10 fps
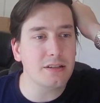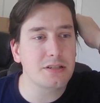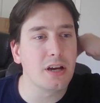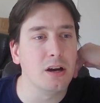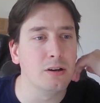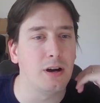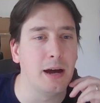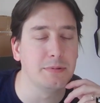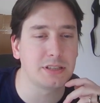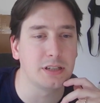so
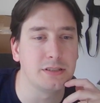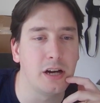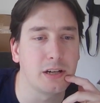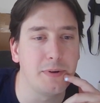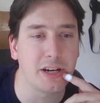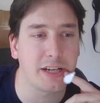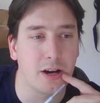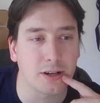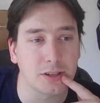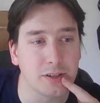I'm just going to talk about a
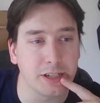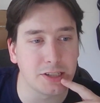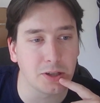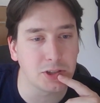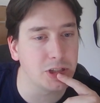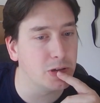character in a tier